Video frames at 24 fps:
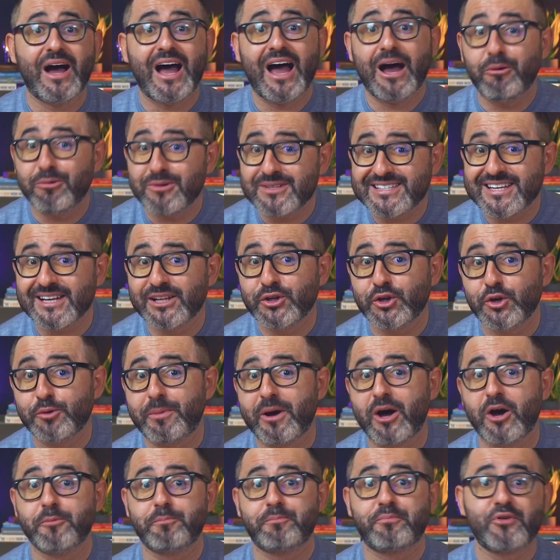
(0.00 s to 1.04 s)
I will tell you
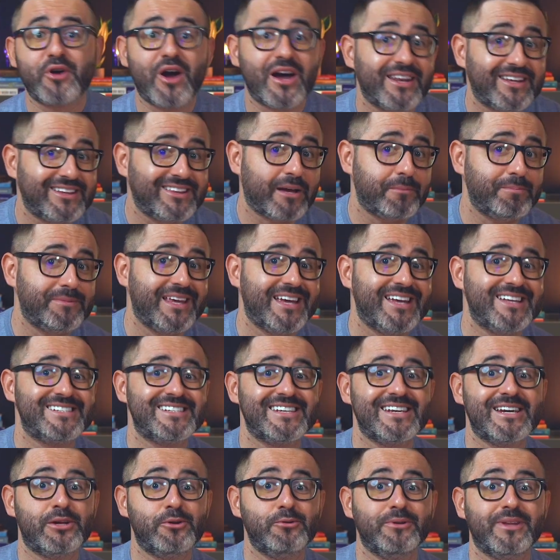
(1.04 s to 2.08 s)
about product updates
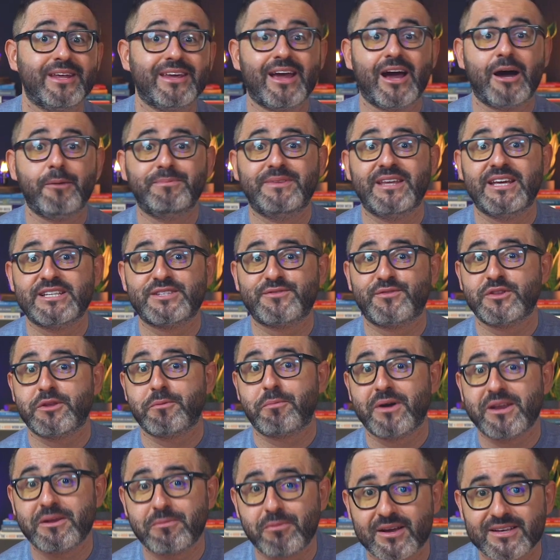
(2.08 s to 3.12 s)
including updates for the
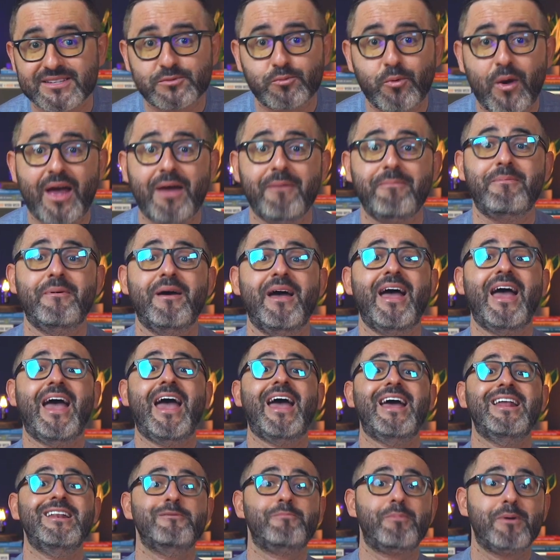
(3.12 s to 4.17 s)
Buddy Boss web
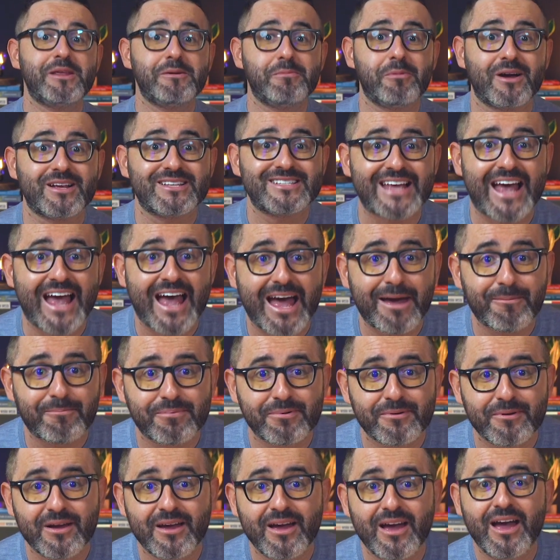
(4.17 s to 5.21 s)
and the Buddy Boss app,
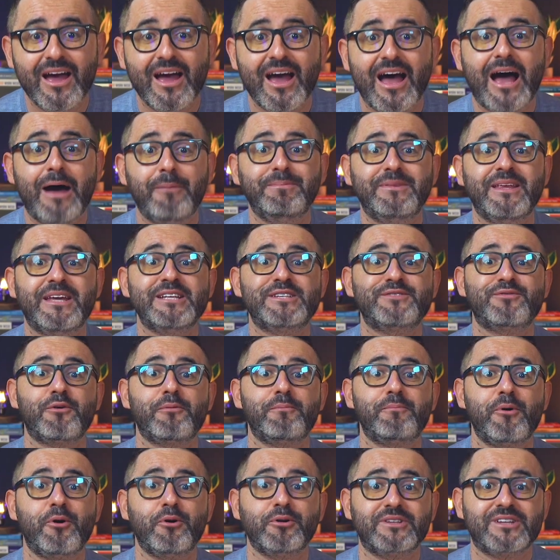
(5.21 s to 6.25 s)
updates for
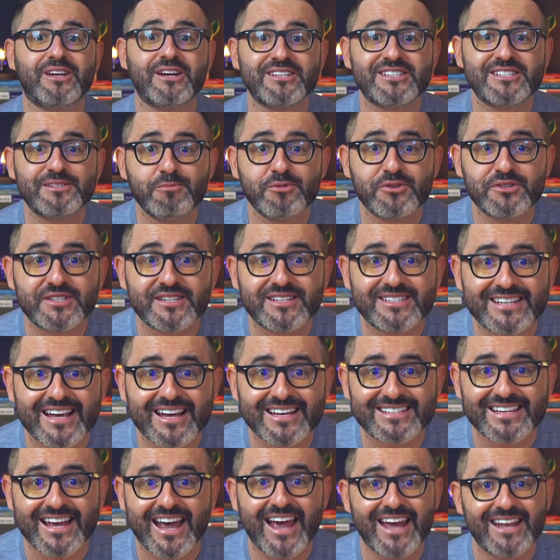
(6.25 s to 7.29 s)
both customer
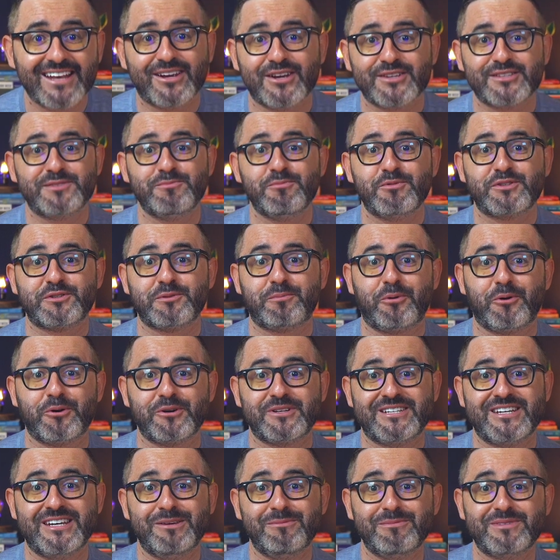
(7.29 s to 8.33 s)
success and customer support
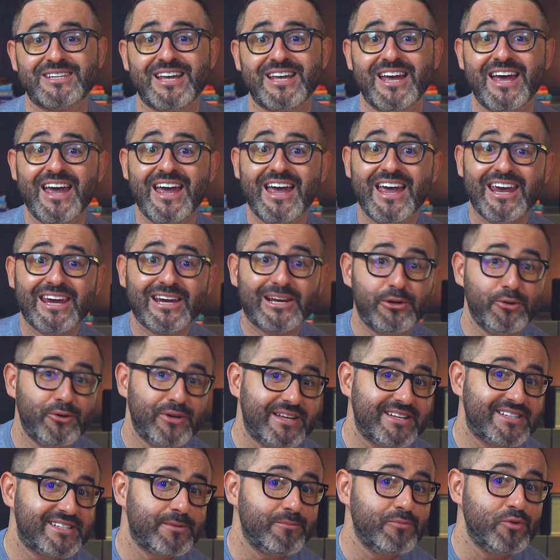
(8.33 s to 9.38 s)
teams, including
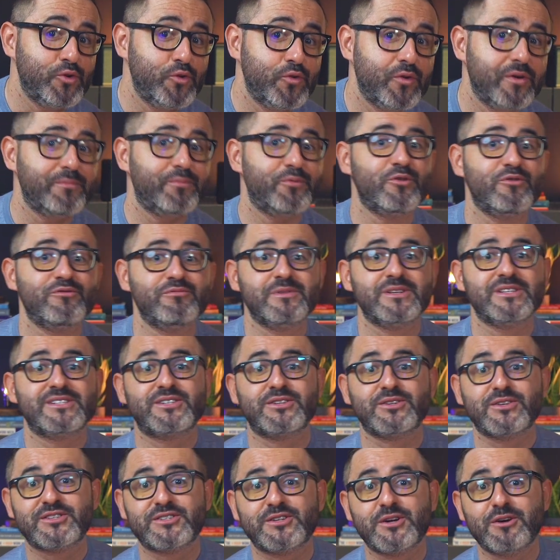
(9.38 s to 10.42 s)
some new improvements to
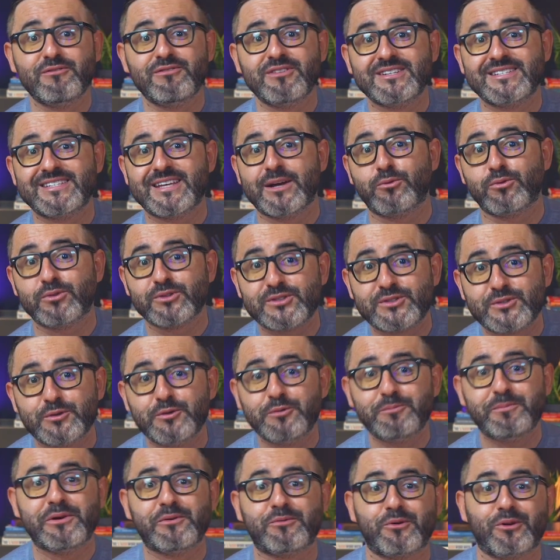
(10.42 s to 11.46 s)
the service that will soon
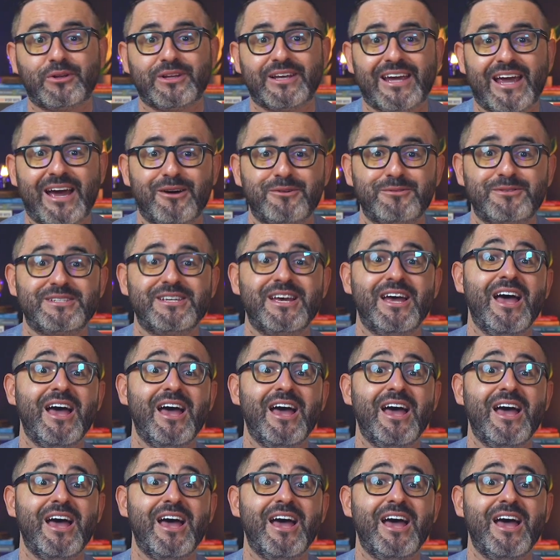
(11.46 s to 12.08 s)
be rolling out,